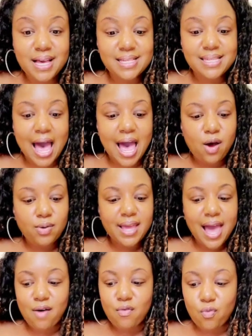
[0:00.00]
because I
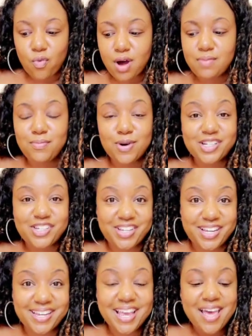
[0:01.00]
only have 1 more
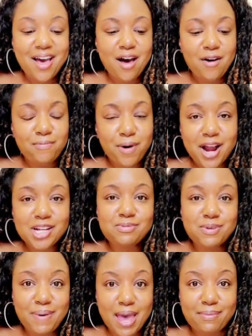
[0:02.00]
sheet of
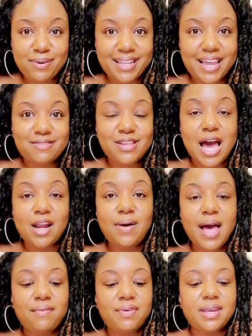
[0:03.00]
parchment paper left, so I
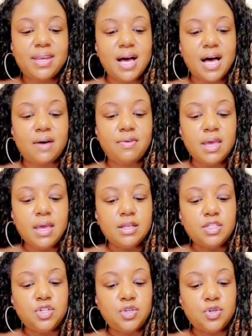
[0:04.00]
don't have enough
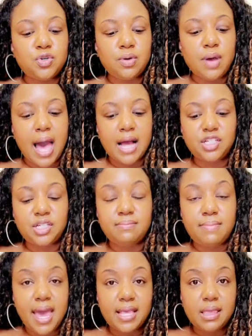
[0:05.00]
to
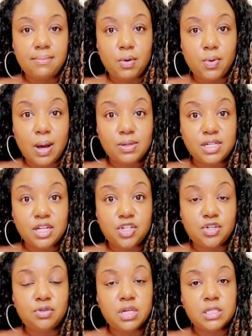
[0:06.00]
actually make them. And what I was going
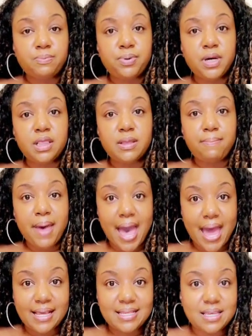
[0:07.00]
to do is put the
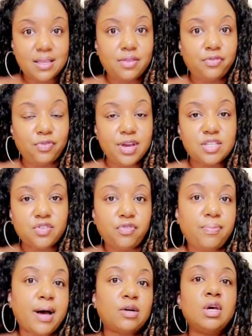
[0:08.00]
patties in the freezer
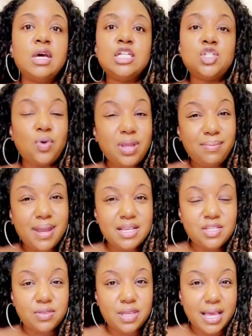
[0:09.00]
for about 20
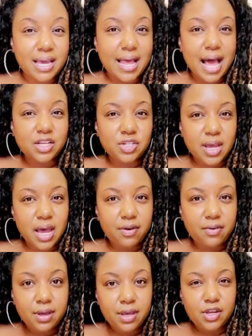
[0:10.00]
minutes so that they can actually kind
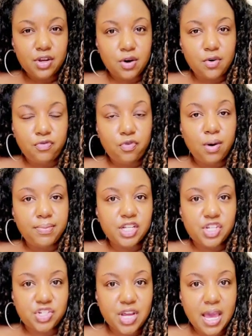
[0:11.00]
of, you know, form
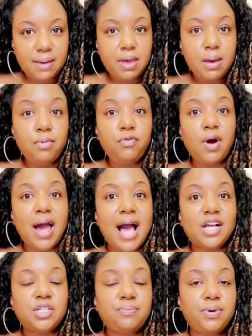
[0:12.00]
its shape before I
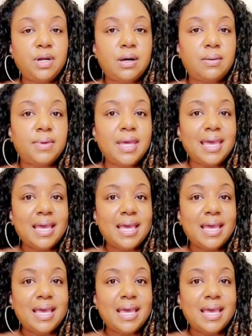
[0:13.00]
actually put them